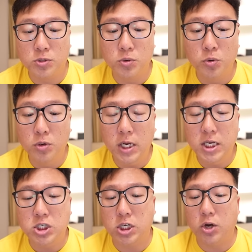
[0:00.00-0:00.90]
So
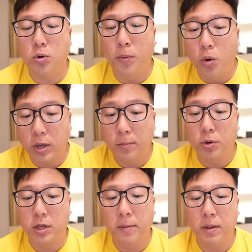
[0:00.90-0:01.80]
only Shadow
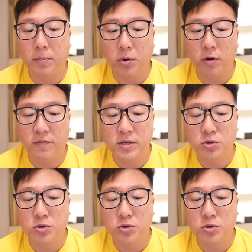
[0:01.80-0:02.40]
Pokemon can be purified.